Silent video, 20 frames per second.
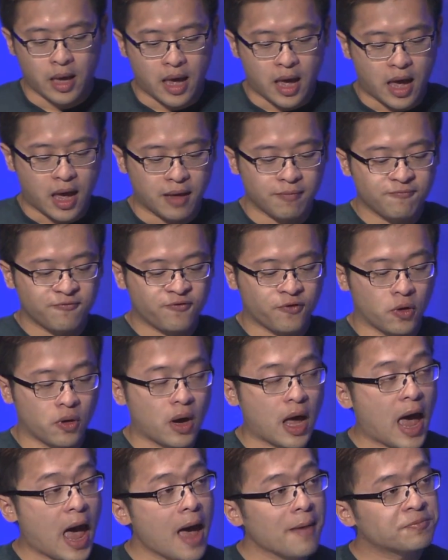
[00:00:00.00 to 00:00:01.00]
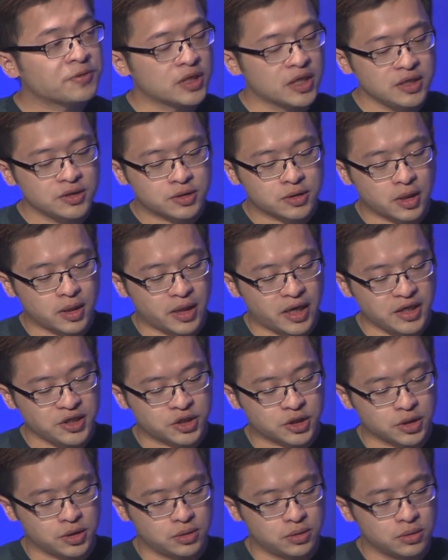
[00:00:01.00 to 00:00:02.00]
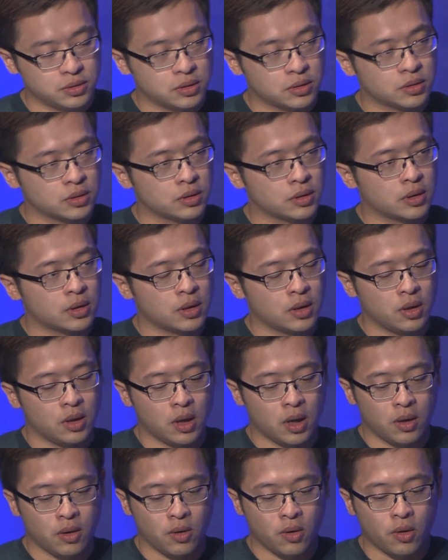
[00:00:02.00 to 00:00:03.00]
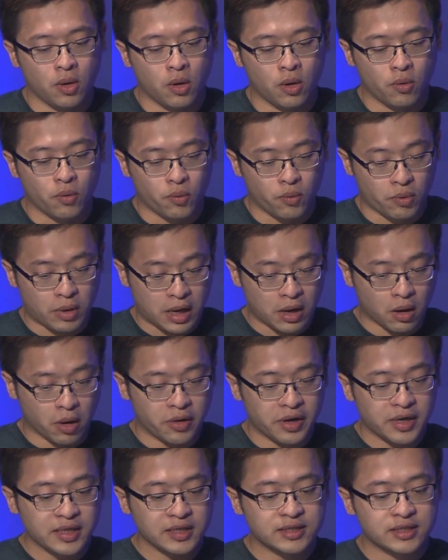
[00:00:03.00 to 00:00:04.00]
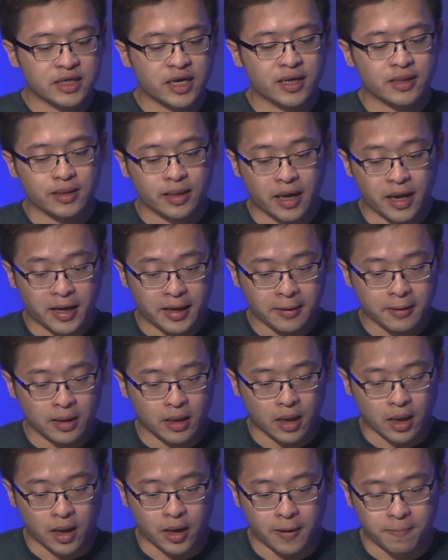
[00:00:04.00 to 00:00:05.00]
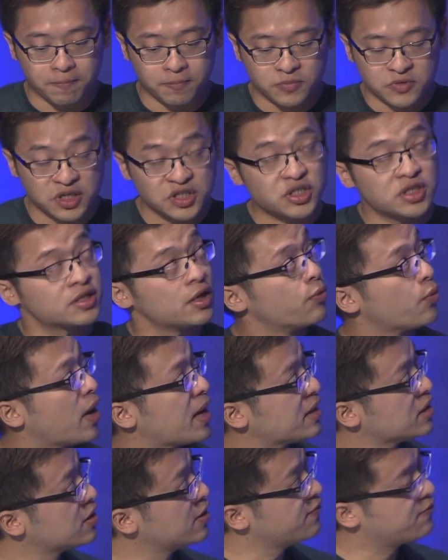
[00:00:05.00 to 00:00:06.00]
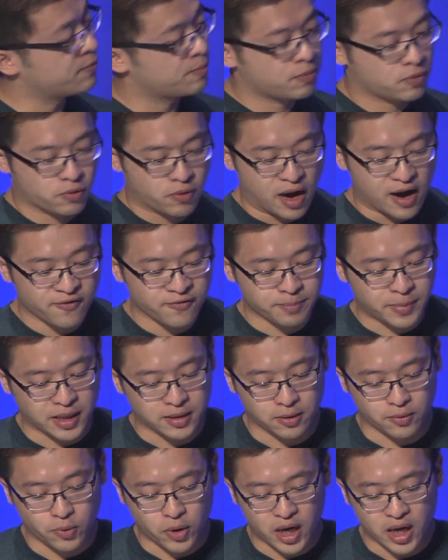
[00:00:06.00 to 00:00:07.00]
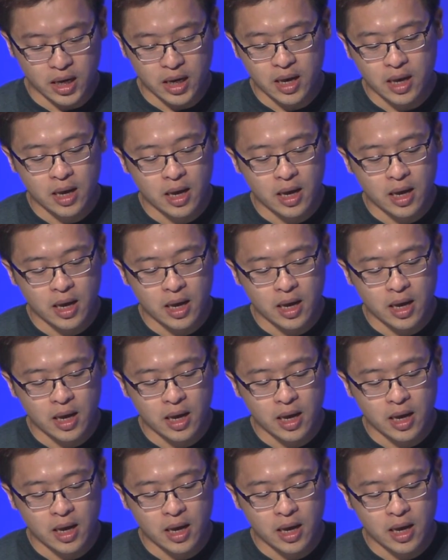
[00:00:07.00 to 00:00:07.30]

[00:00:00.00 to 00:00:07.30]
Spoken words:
And for apps installation, we already said this is a relative graph, by the way.